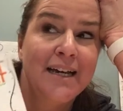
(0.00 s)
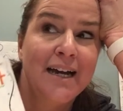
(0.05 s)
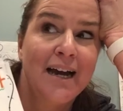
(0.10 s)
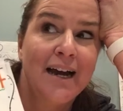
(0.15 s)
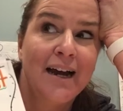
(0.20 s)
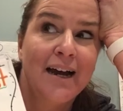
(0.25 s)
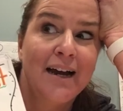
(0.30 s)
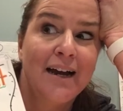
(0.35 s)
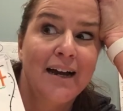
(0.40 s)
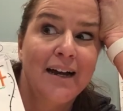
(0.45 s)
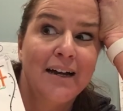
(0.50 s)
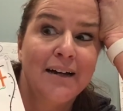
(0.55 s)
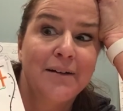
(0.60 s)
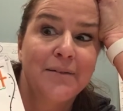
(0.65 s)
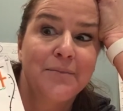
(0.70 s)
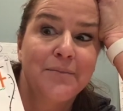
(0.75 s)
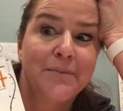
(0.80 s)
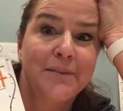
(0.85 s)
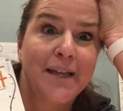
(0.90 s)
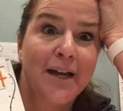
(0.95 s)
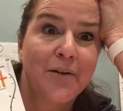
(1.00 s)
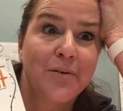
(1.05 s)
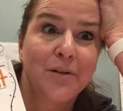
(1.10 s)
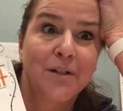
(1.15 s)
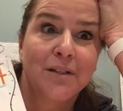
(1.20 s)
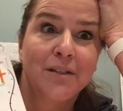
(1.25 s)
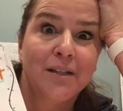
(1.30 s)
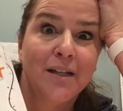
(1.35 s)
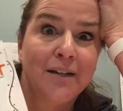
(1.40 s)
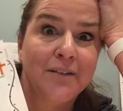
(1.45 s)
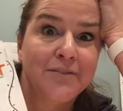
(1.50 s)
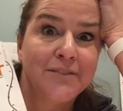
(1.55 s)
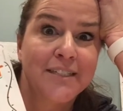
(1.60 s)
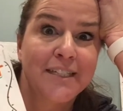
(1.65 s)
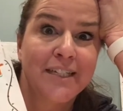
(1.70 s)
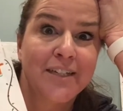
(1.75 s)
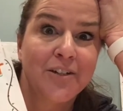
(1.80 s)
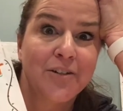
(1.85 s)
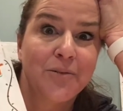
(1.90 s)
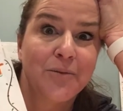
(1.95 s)
I would love to
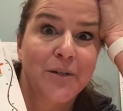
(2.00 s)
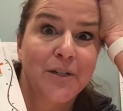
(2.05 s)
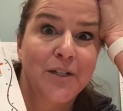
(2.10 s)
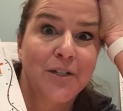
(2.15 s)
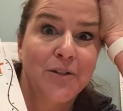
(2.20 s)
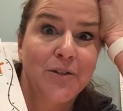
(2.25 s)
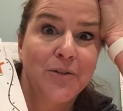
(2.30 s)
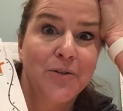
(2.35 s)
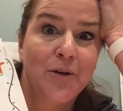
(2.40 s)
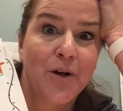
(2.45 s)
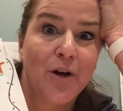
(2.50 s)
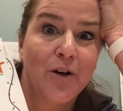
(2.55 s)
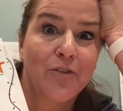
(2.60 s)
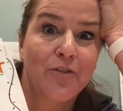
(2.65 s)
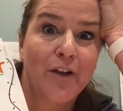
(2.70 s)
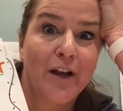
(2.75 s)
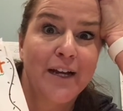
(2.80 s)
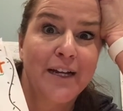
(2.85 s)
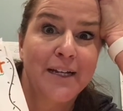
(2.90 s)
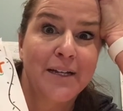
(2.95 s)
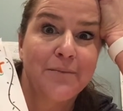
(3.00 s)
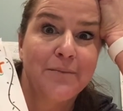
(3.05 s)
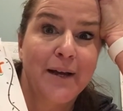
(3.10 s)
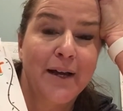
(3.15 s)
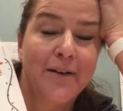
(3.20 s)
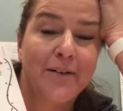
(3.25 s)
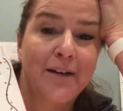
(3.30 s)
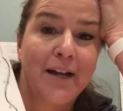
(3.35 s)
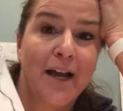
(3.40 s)
hear what you are writing about.